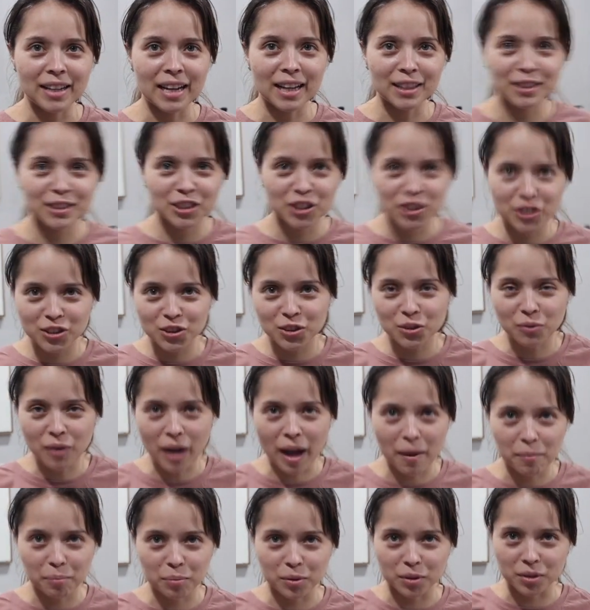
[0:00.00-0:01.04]
Not just the
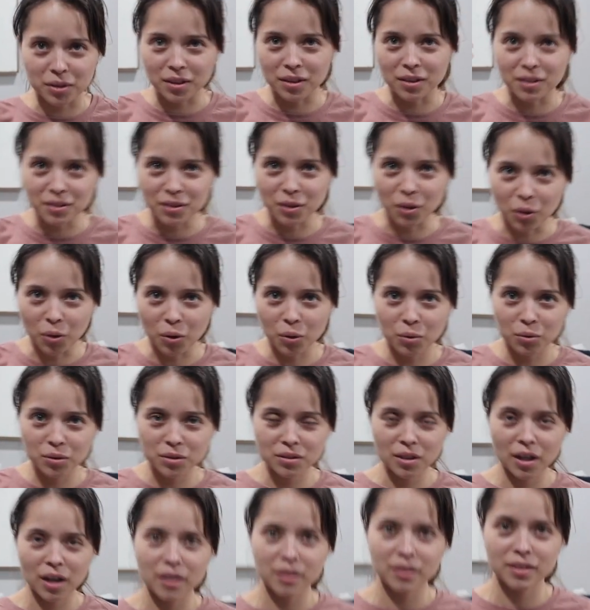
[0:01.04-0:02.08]
wrapper, the, the whole
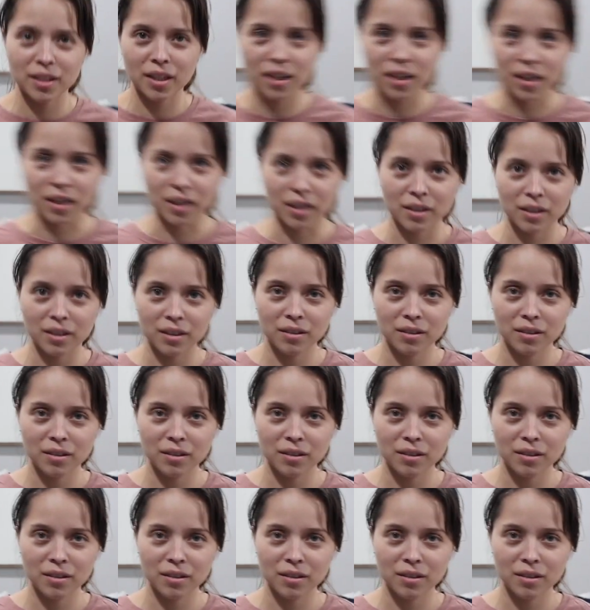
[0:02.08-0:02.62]
entire thing.